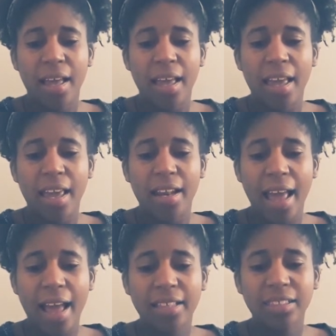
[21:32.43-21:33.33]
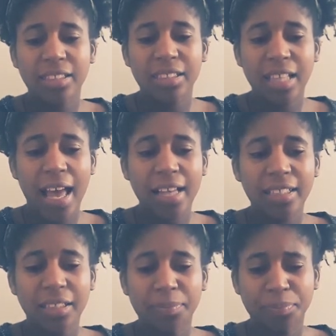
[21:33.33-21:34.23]
and has sat
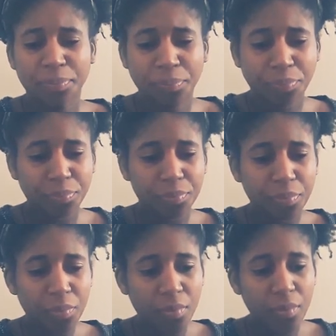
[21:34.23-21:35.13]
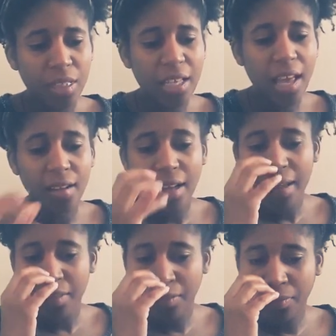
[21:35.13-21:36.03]
down
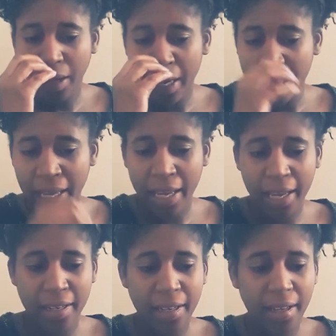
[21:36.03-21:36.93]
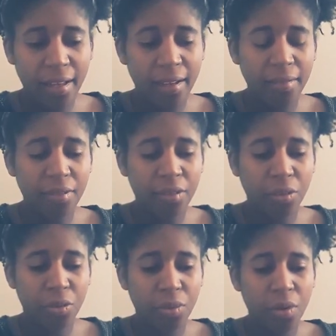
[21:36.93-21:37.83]
at the right hand of the
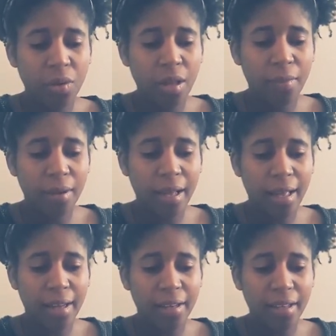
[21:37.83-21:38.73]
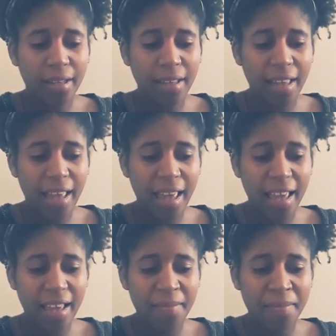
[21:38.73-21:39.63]
throne of God.
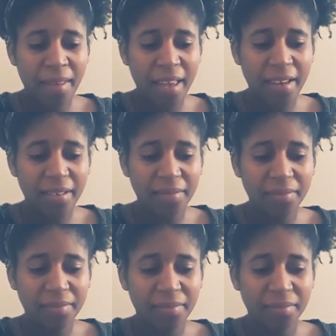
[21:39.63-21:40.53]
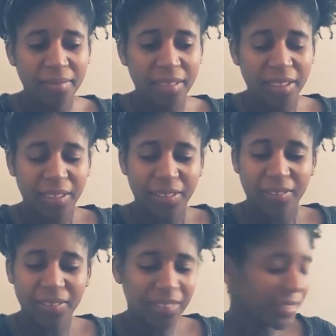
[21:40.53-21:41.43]
Amen.
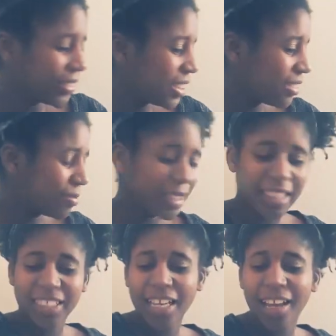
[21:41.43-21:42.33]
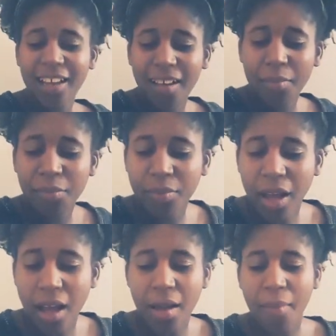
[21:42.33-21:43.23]
Ooh, so please check out
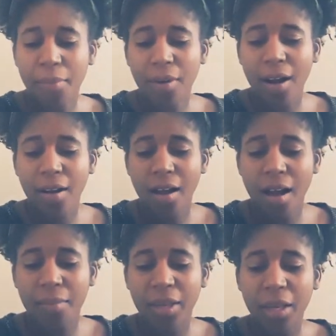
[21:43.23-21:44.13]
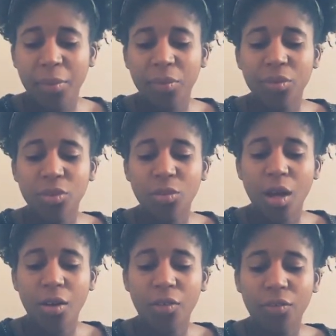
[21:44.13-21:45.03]
Hebrews
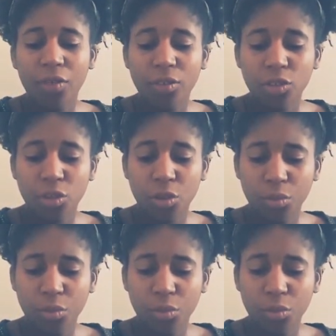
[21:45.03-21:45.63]
12:2.